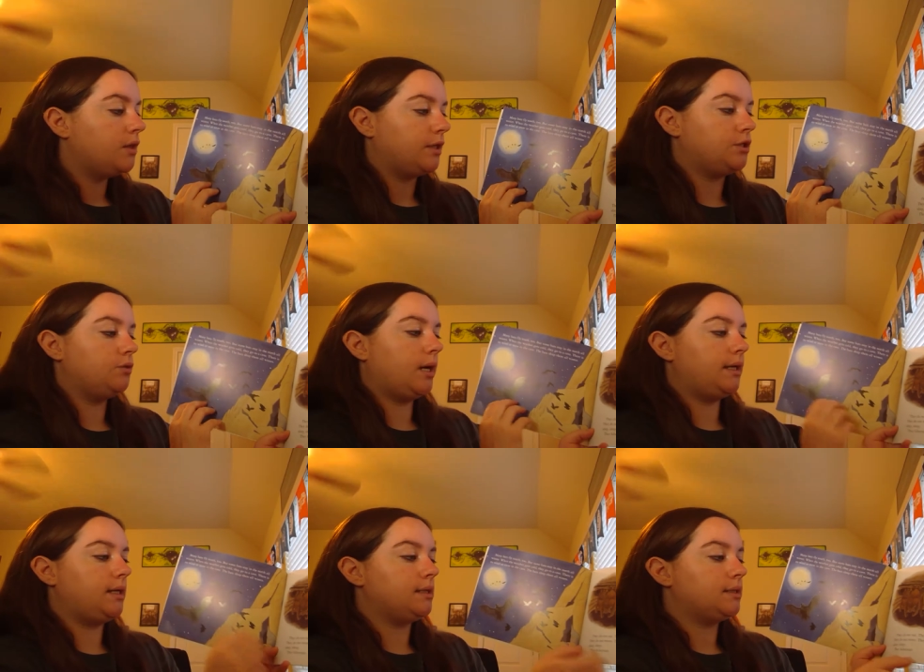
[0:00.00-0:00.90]
They do
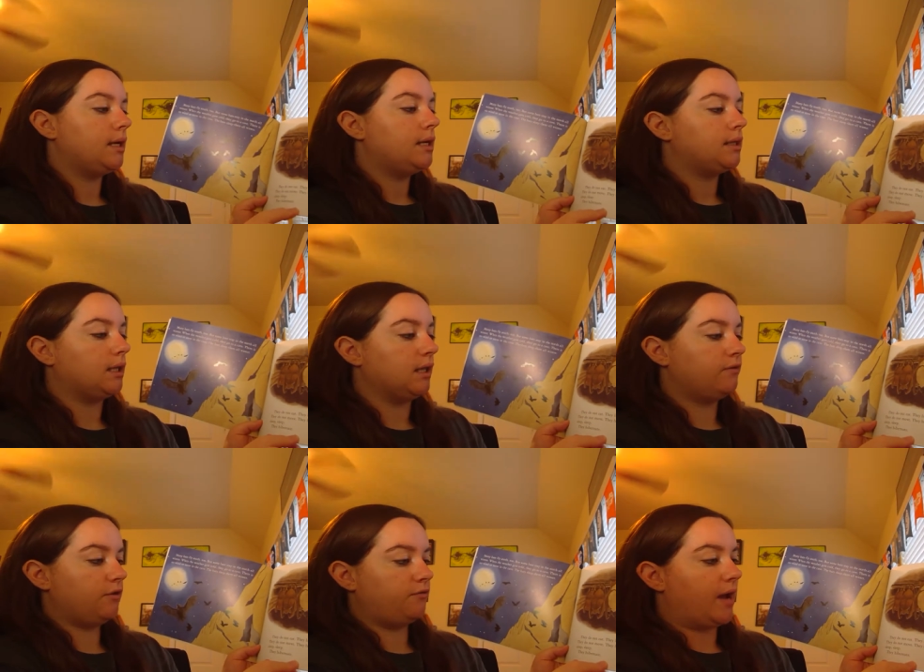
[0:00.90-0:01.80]
not eat. They
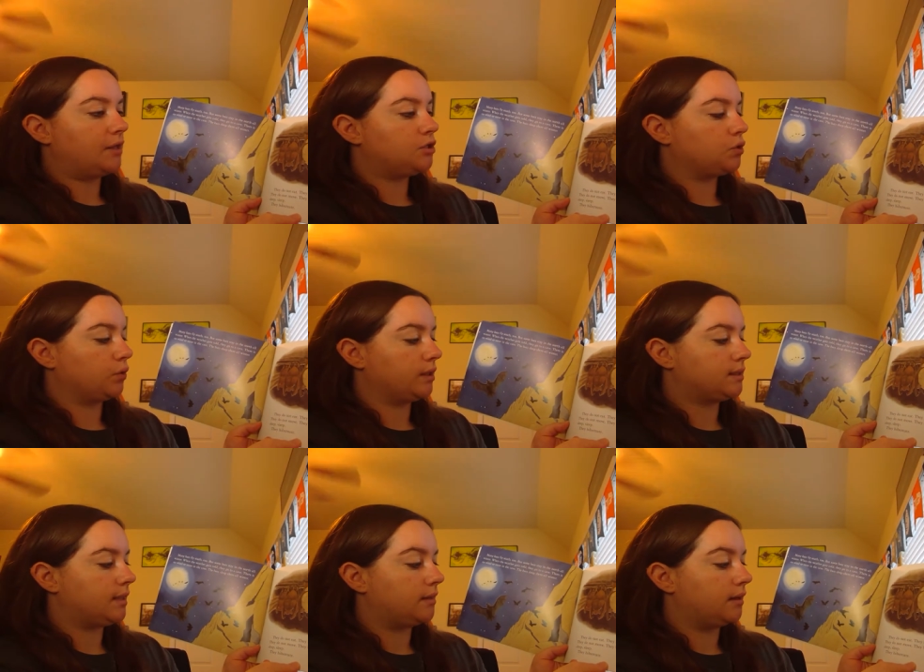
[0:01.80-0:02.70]
live on fat stored
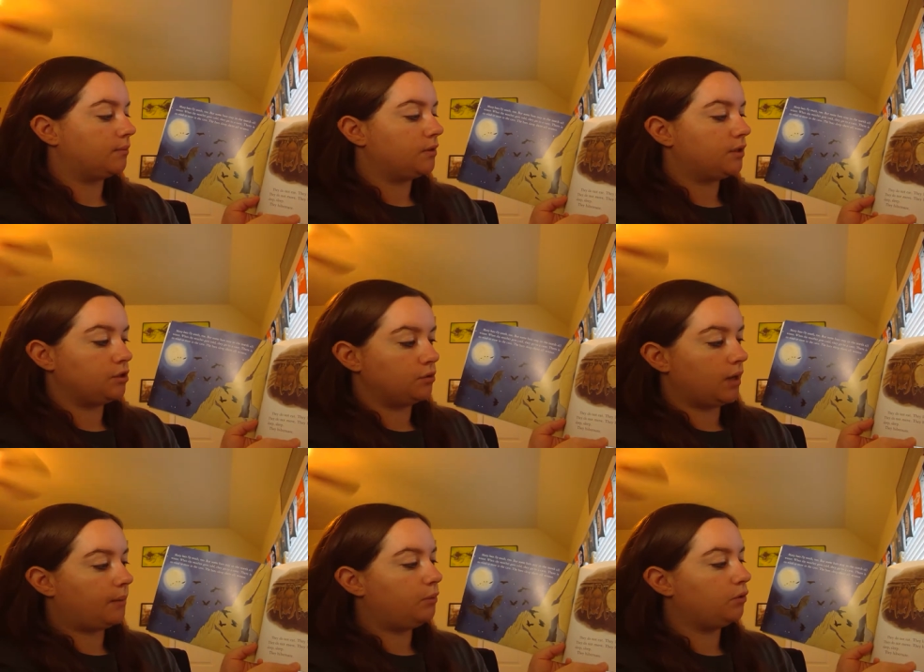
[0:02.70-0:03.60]
inside them. They do
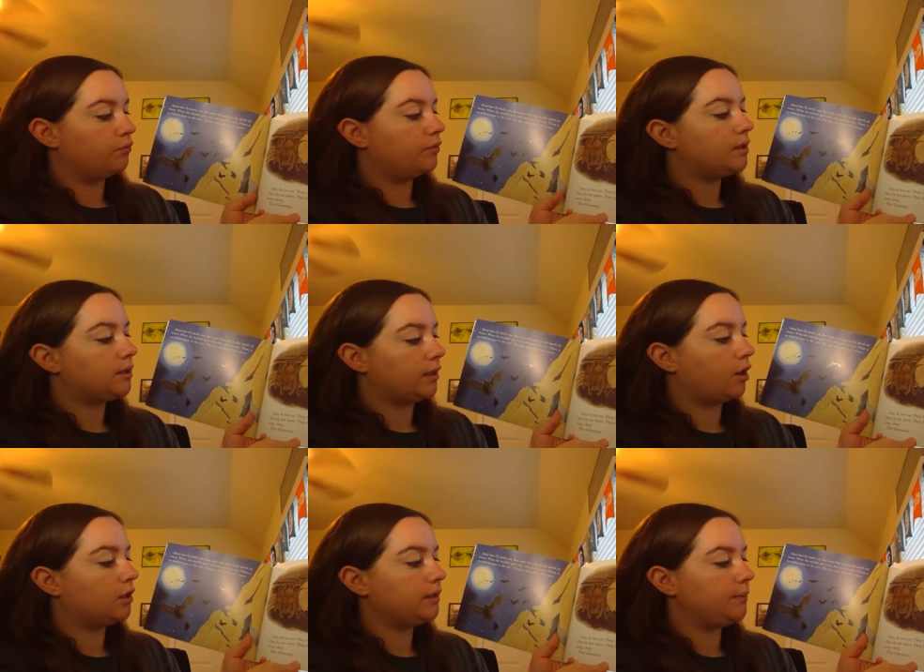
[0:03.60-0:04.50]
not move. They
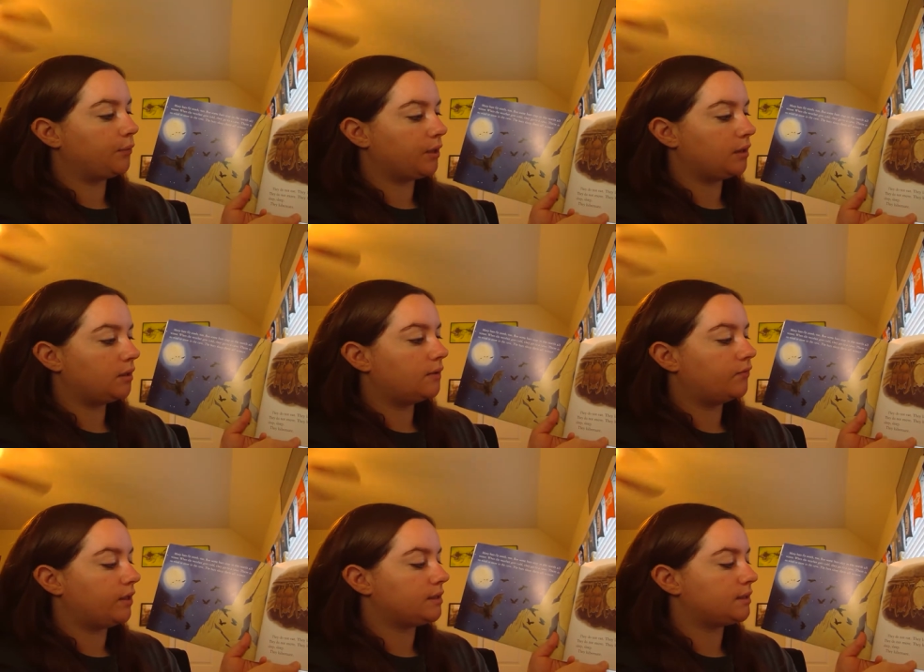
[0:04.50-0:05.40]
hardly breathe.
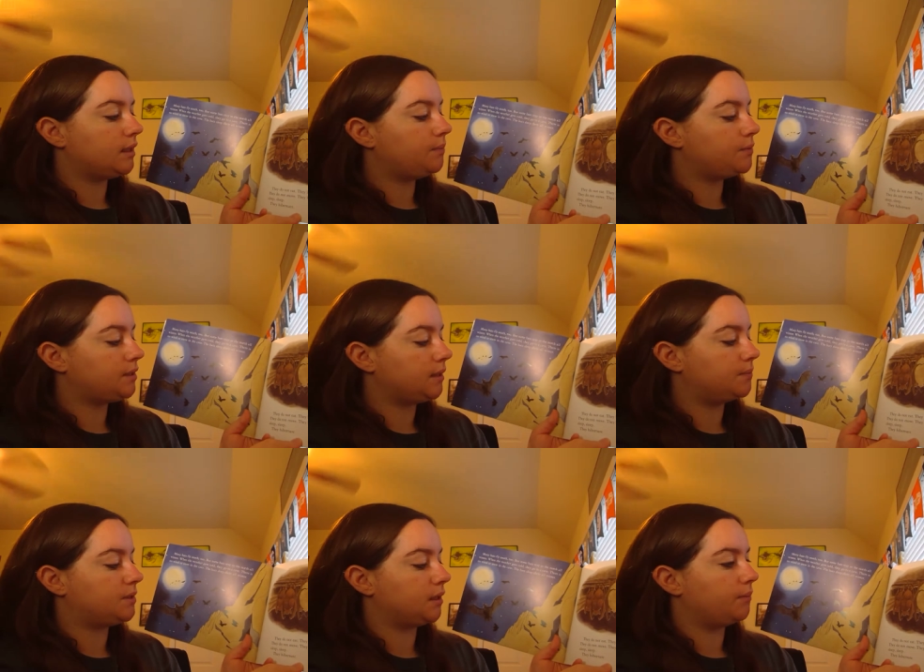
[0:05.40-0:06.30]
They sleep,
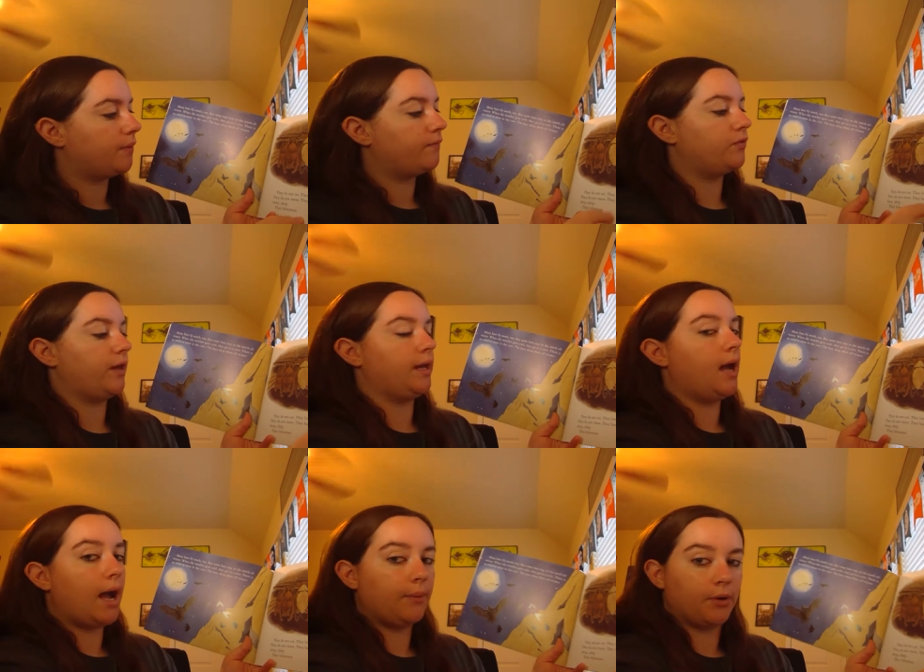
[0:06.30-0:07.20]
sleep, sleep. They
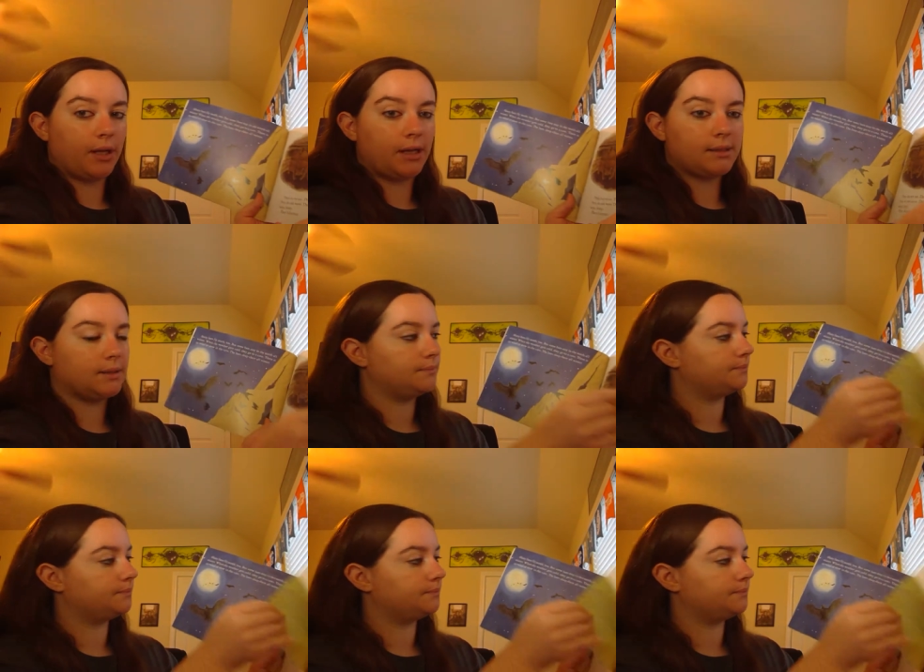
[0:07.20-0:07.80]
hibernate.